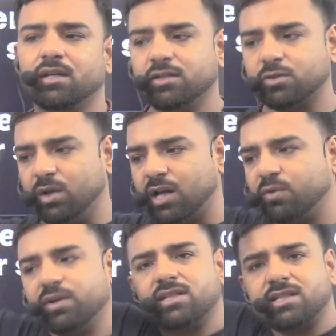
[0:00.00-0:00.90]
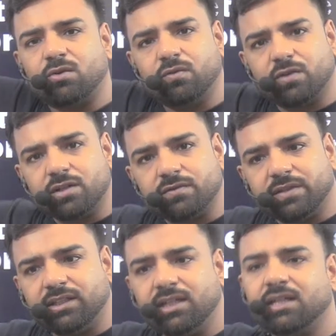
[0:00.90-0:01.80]
So loudest sound was with
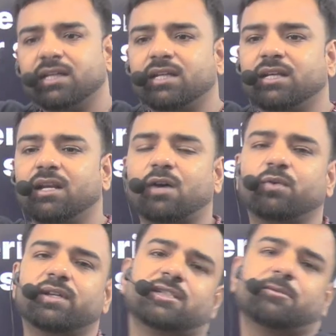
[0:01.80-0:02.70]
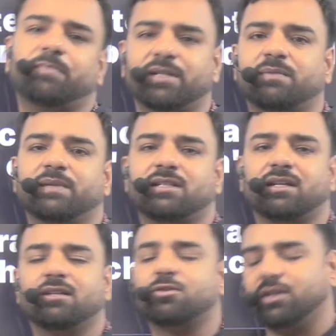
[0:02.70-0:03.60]
the loudest pitch
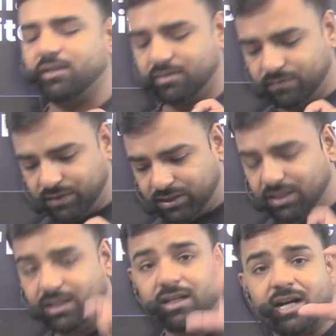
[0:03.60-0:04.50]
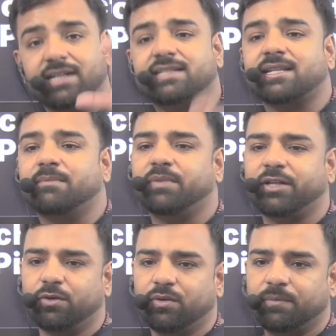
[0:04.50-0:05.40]
basically, sorry, with the largest
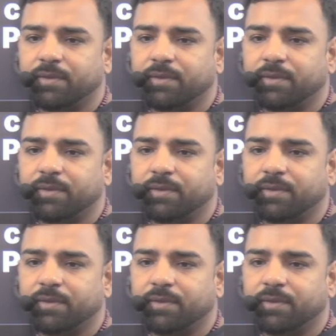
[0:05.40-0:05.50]
amplitude.